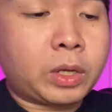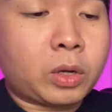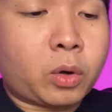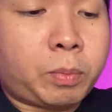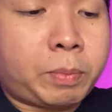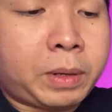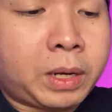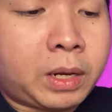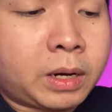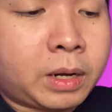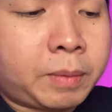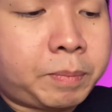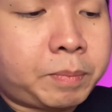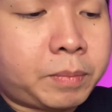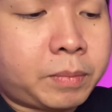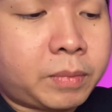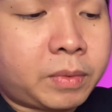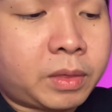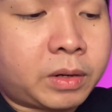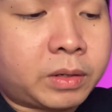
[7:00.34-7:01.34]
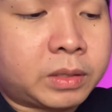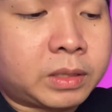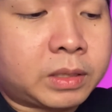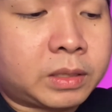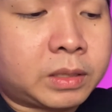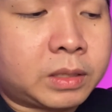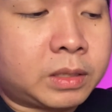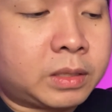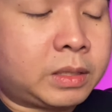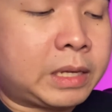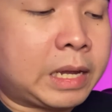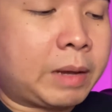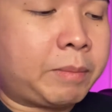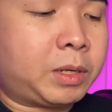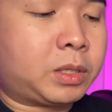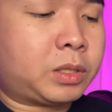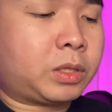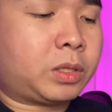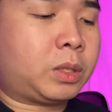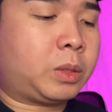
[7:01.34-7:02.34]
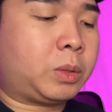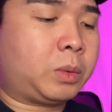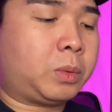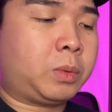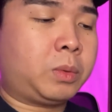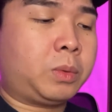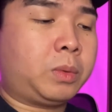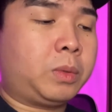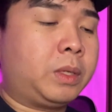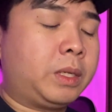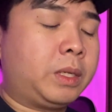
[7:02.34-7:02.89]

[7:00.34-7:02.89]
you open it up, there's damage to